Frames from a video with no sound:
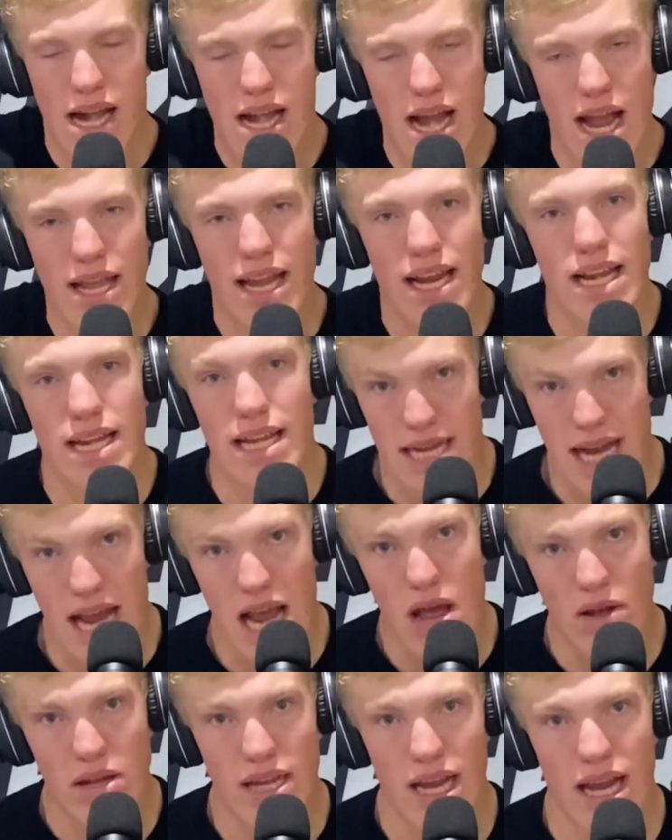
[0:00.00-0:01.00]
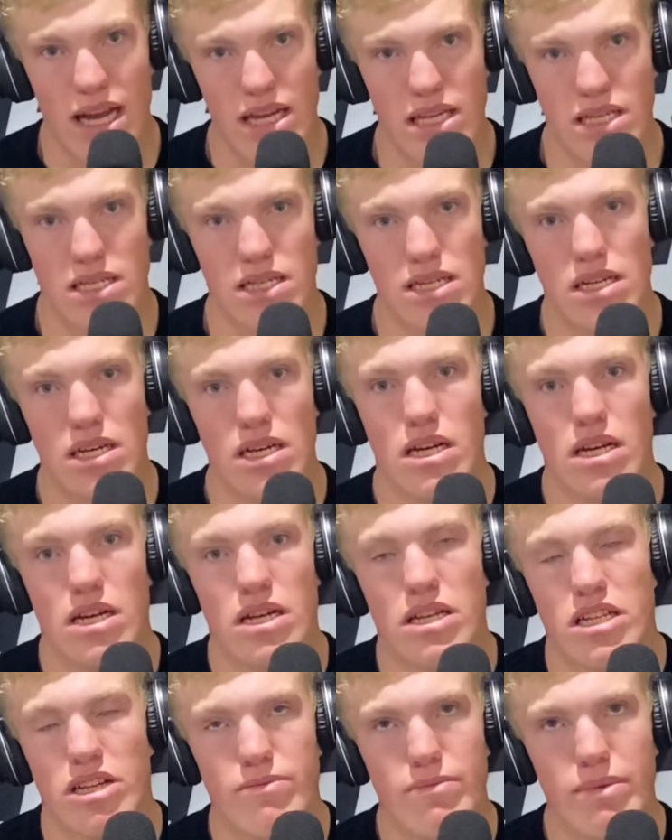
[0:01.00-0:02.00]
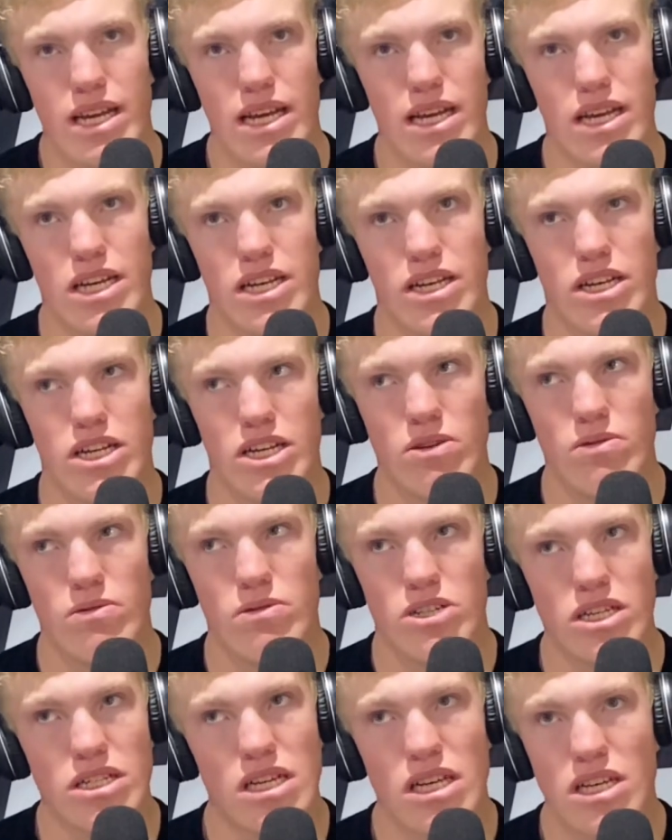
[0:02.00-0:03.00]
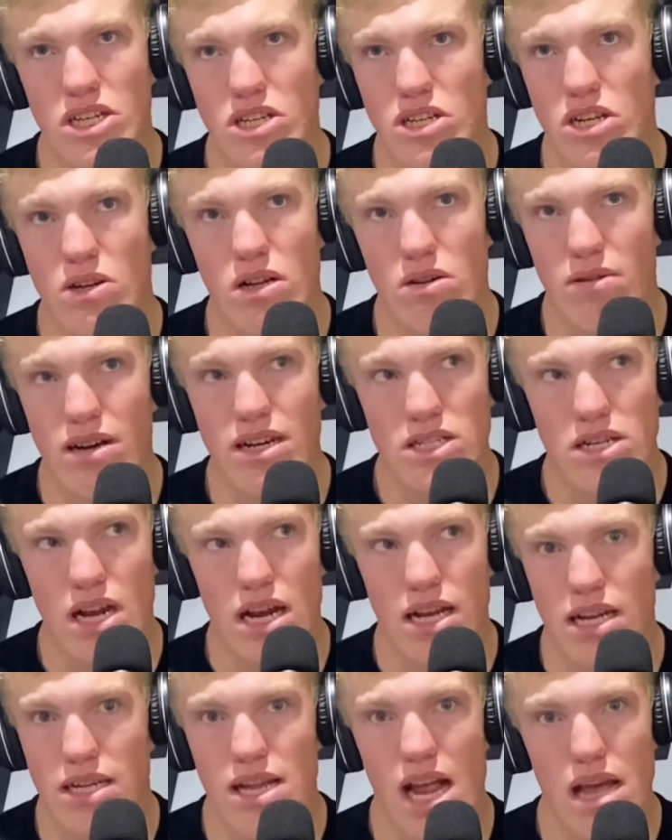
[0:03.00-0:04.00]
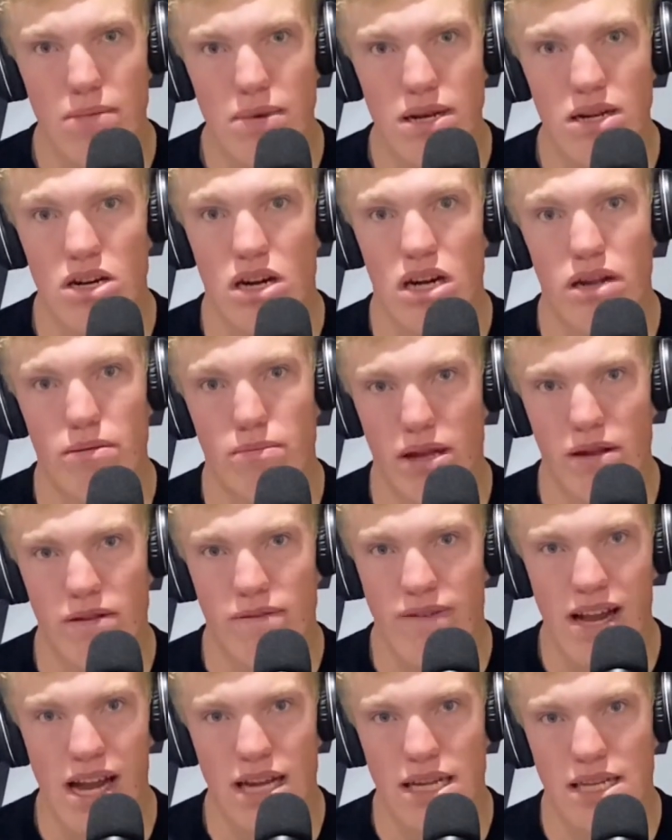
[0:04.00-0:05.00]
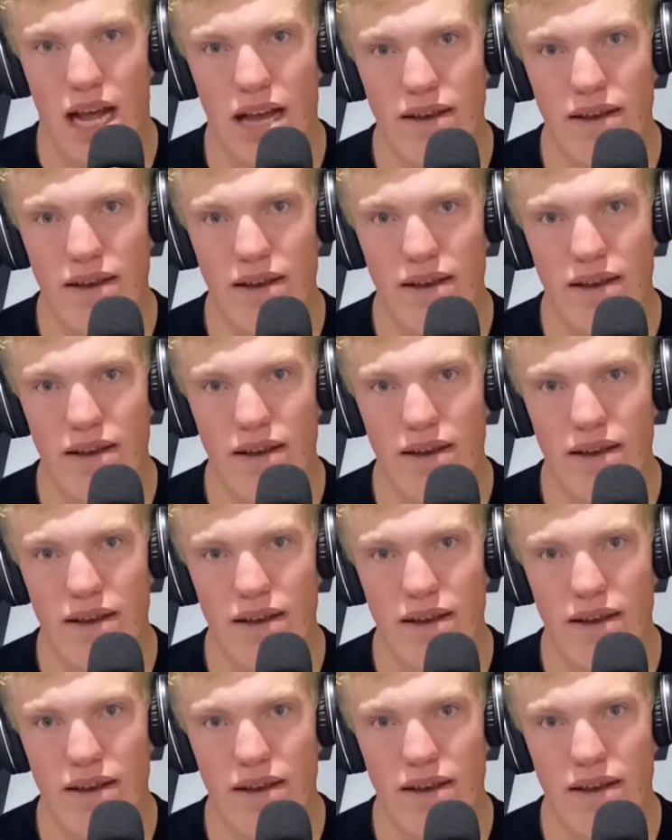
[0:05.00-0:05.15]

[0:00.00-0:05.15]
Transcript: And I think nowadays, to me, you just because you're good on the racetrack does not mean you're going to build fans.